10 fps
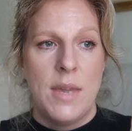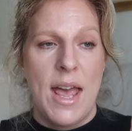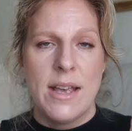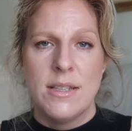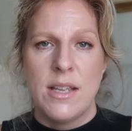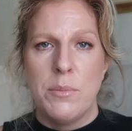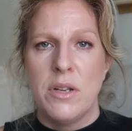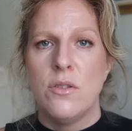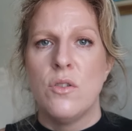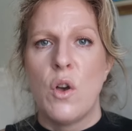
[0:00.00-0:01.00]
I
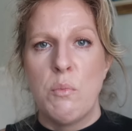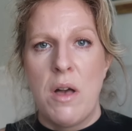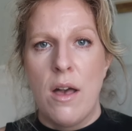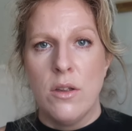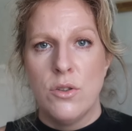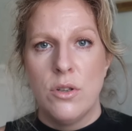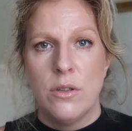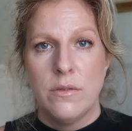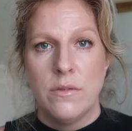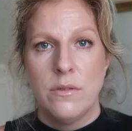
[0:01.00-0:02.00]
accepted so much
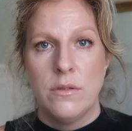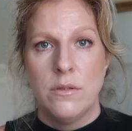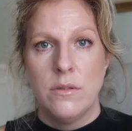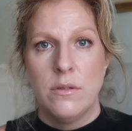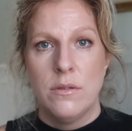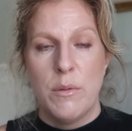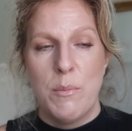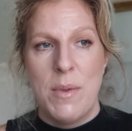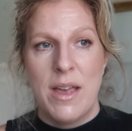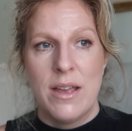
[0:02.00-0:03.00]

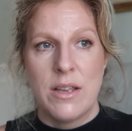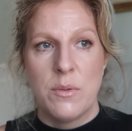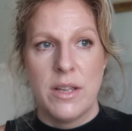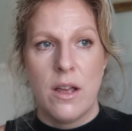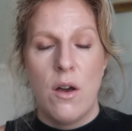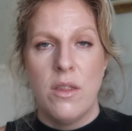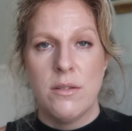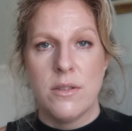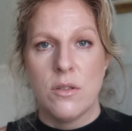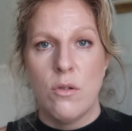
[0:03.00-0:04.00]
because I was like, oh,
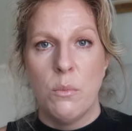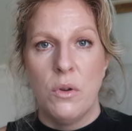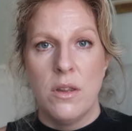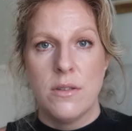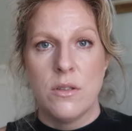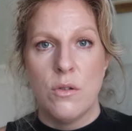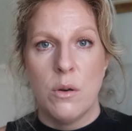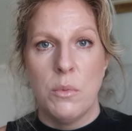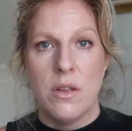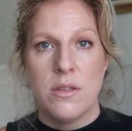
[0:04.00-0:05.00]
this is normal, this is
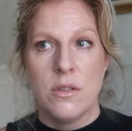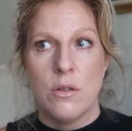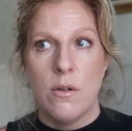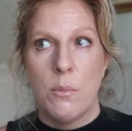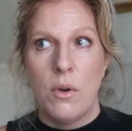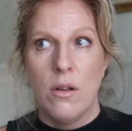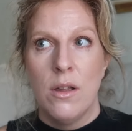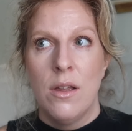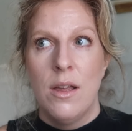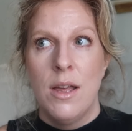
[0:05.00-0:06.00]
normal, this is normal.
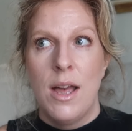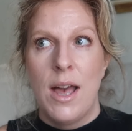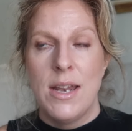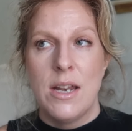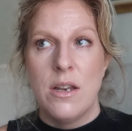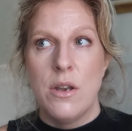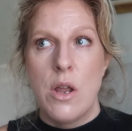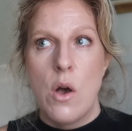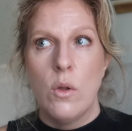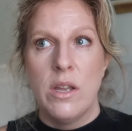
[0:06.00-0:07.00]
I didn't
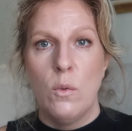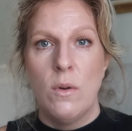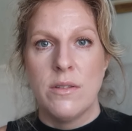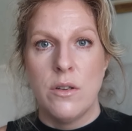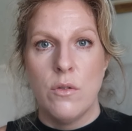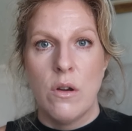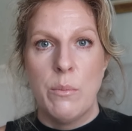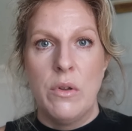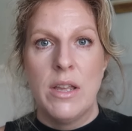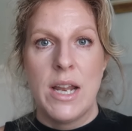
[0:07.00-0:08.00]
know that it wasn't
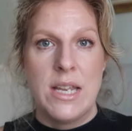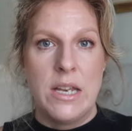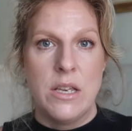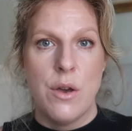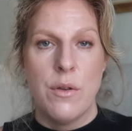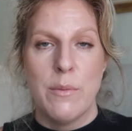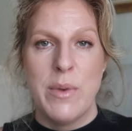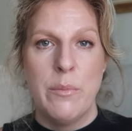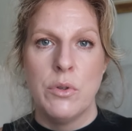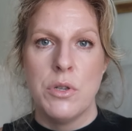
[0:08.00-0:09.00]
normal and I didn't know that
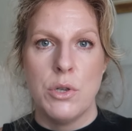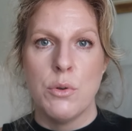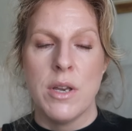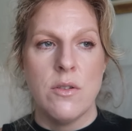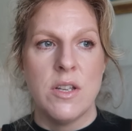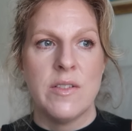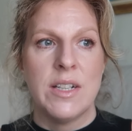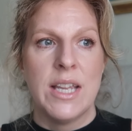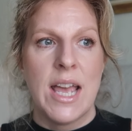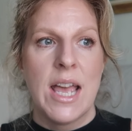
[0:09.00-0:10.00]
people should treat you
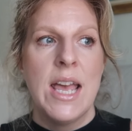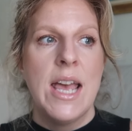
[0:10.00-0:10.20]
differently.